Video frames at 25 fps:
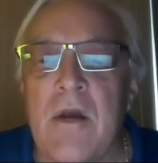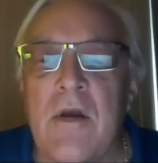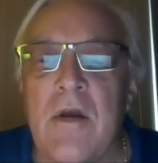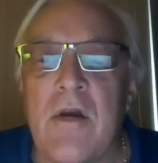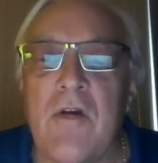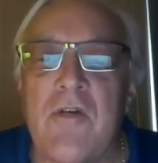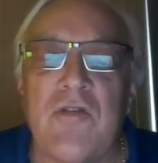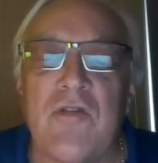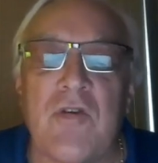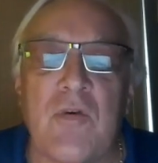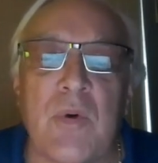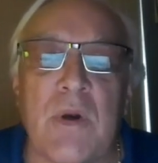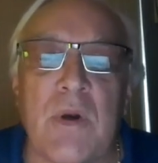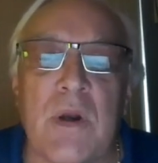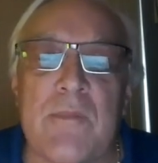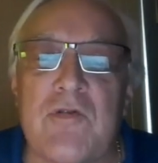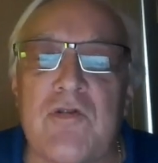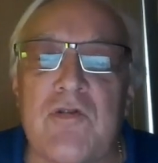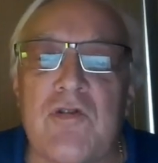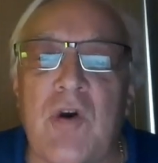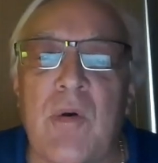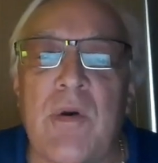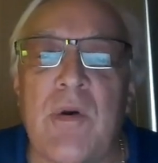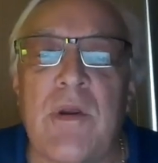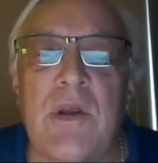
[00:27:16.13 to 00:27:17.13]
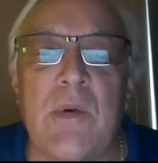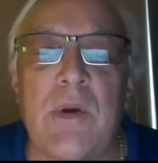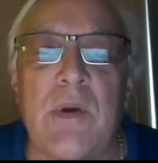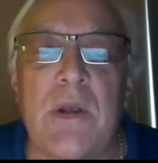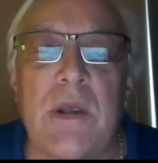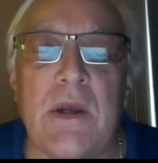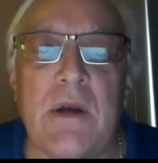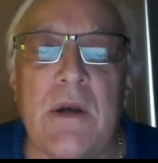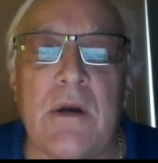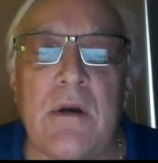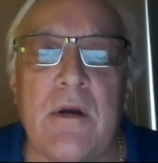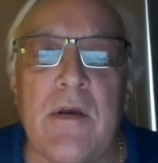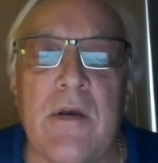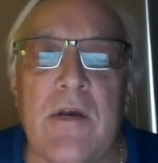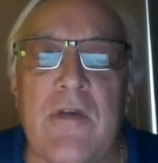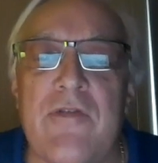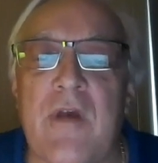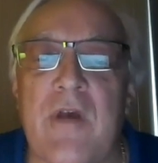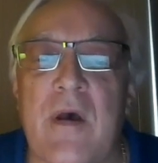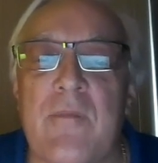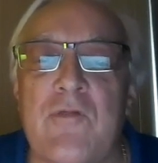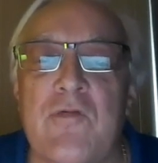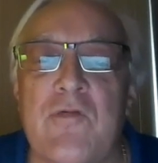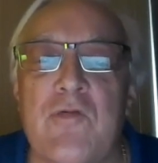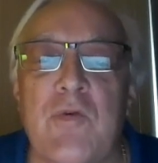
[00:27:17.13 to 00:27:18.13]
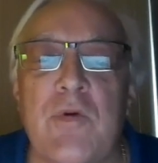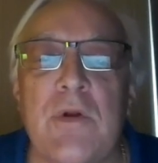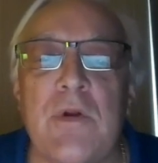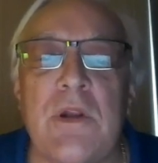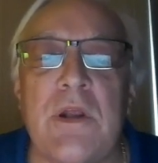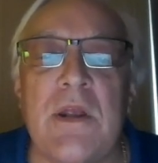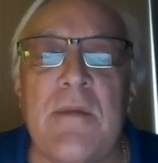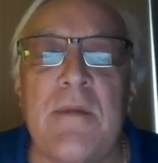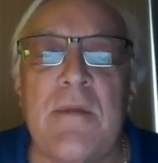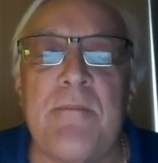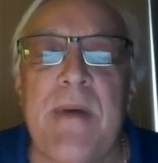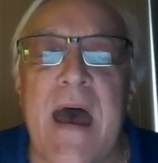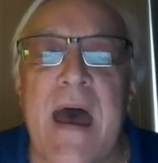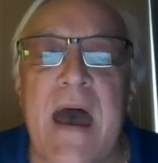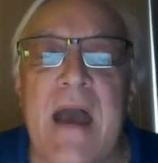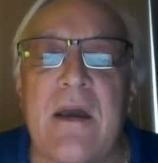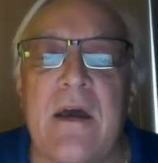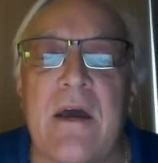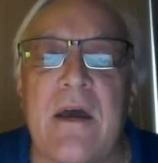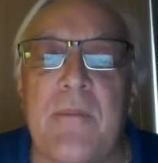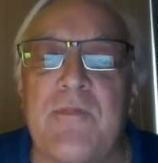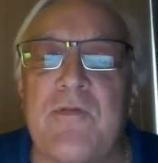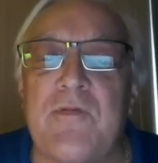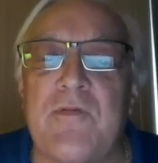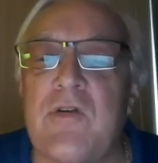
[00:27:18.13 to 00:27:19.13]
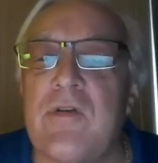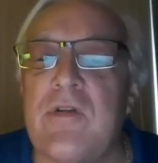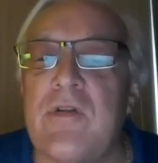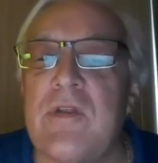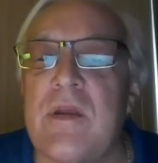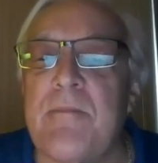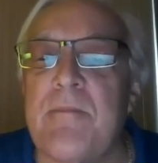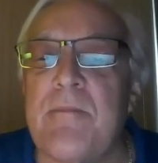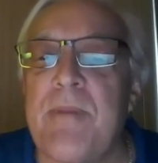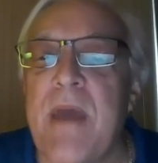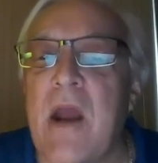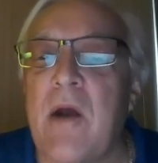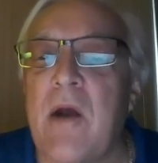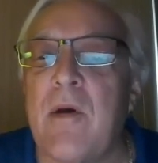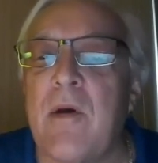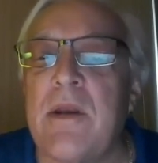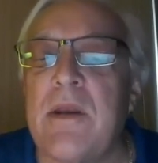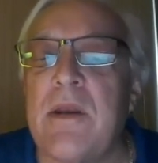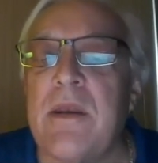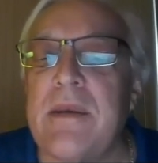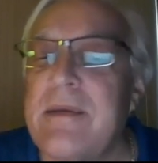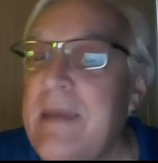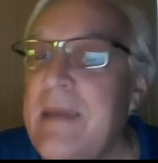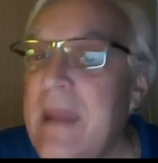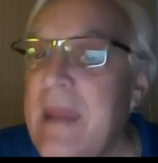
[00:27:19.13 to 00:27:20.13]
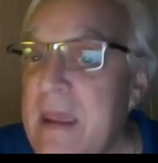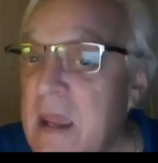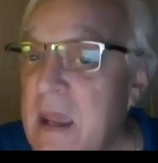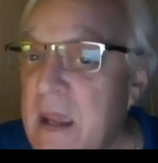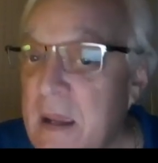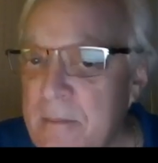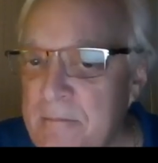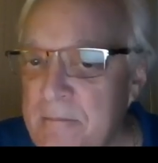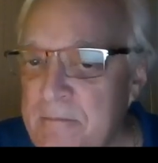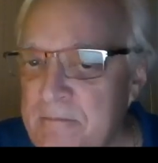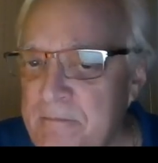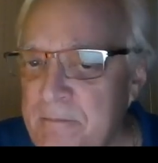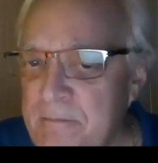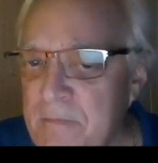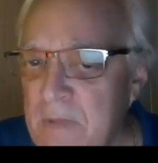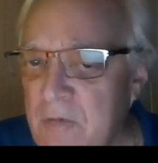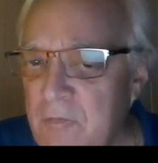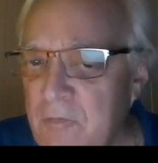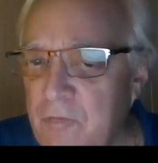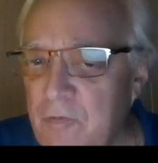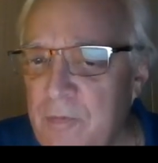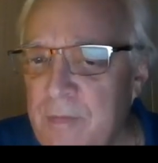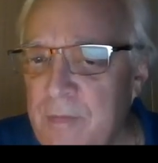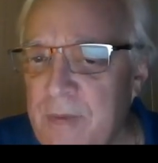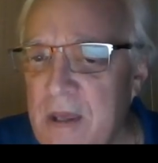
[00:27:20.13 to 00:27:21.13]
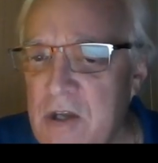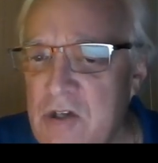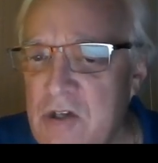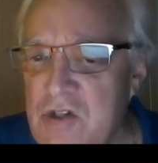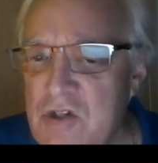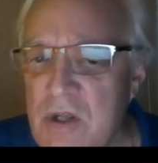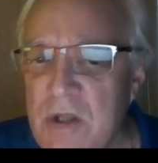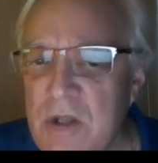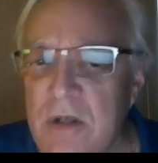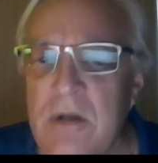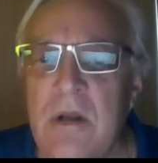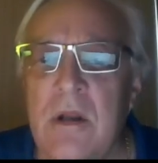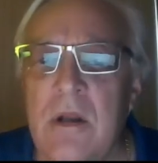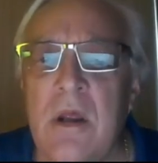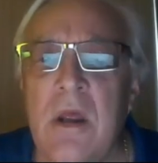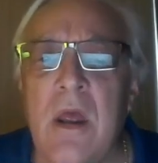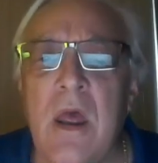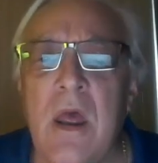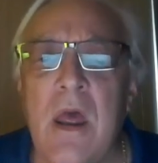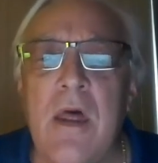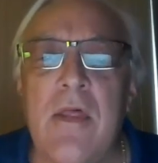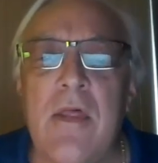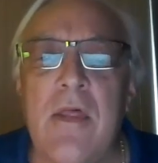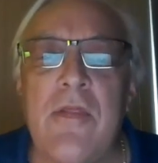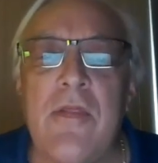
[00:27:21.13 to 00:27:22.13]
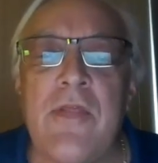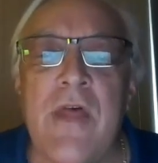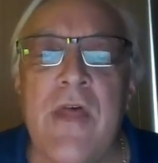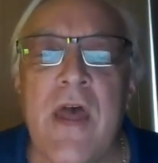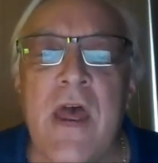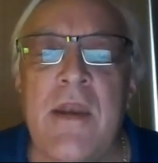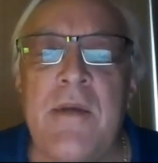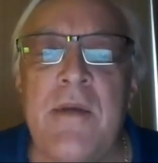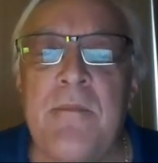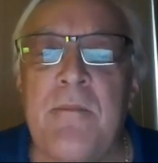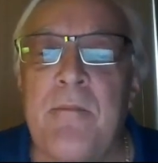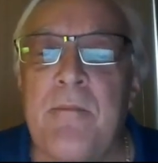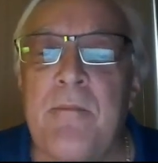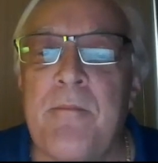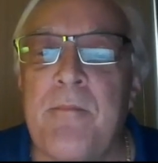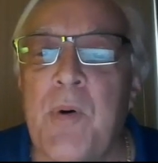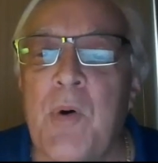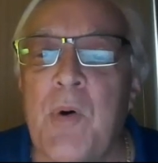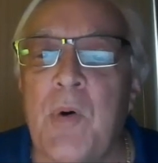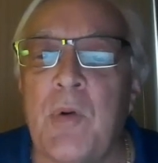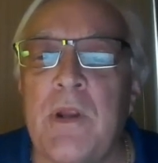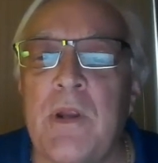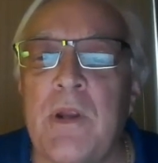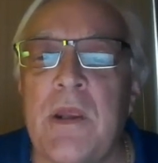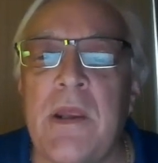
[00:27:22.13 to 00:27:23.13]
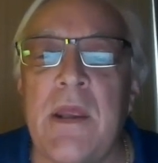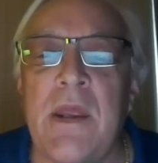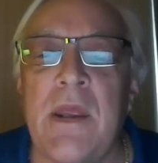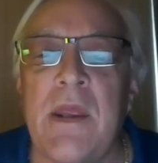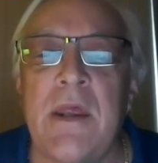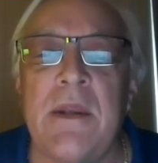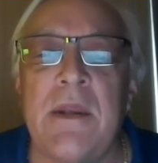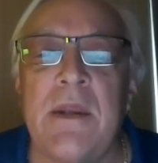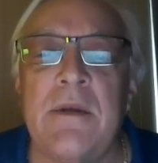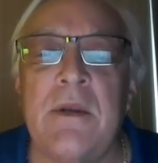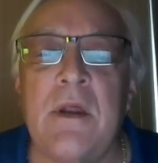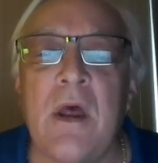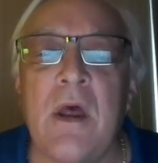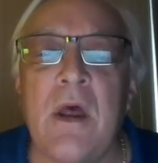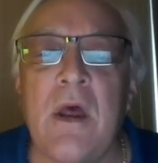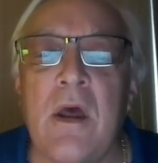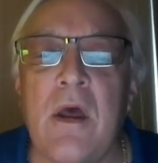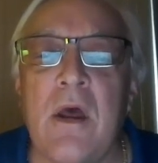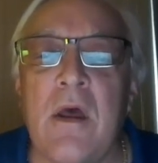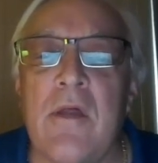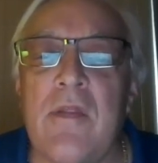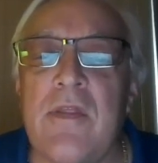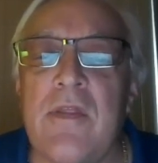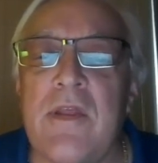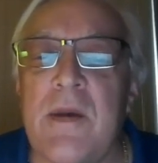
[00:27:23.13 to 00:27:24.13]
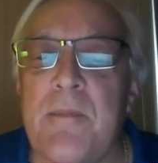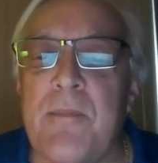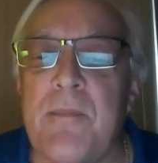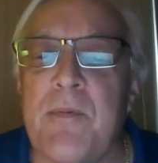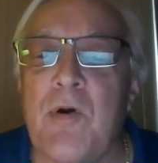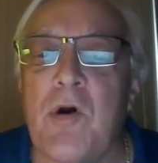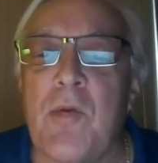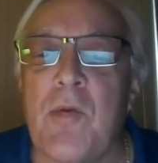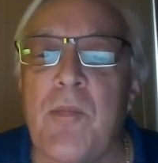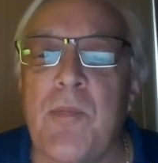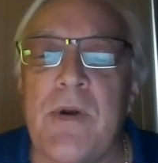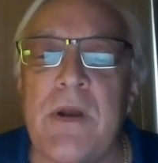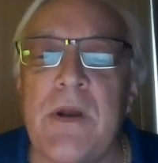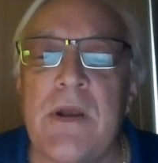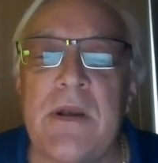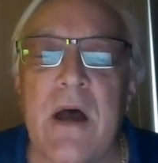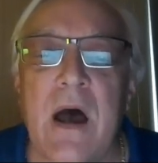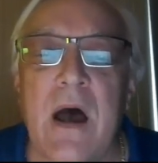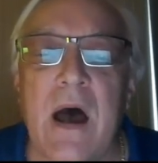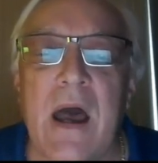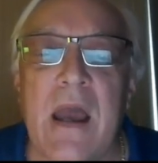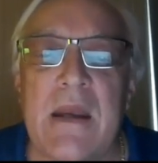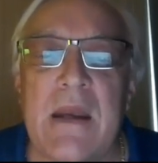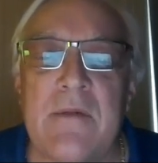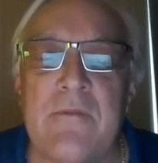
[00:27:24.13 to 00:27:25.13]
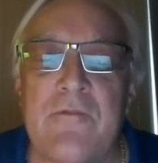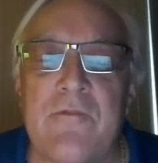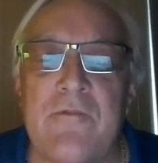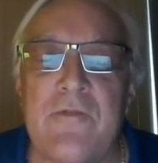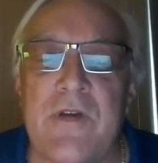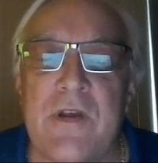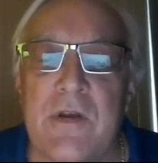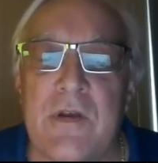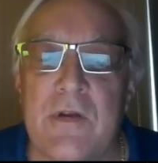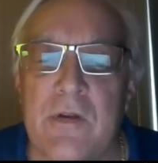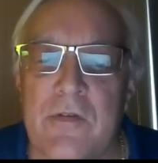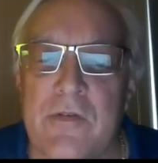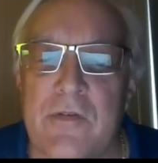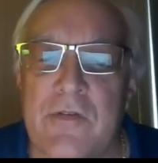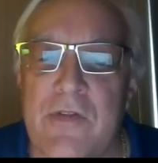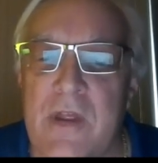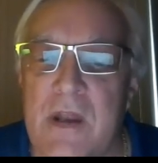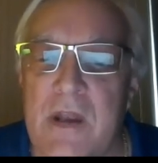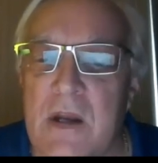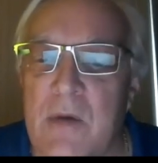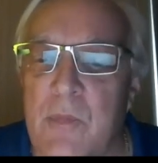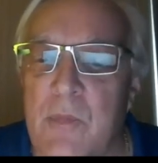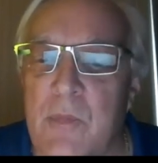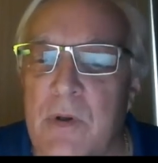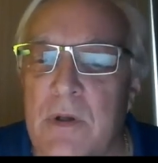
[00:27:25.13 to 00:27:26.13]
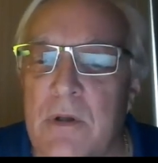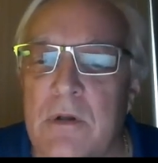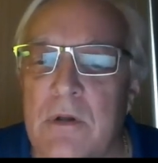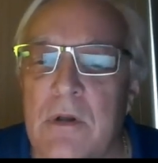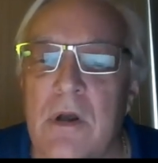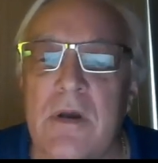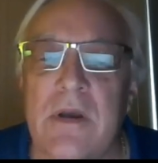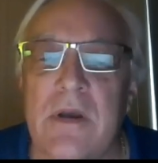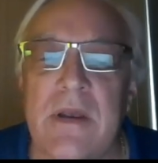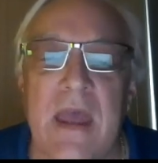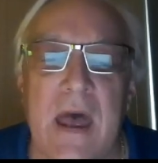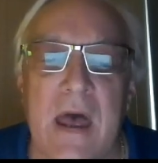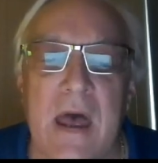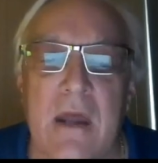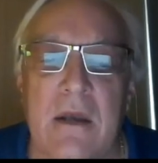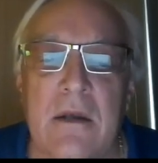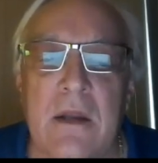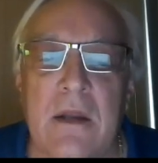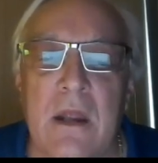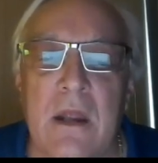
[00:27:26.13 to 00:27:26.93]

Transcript: So what I'm showing you here is I'm drilling back up to the parent name information, then pulling in the appropriate item fields that I want to look at.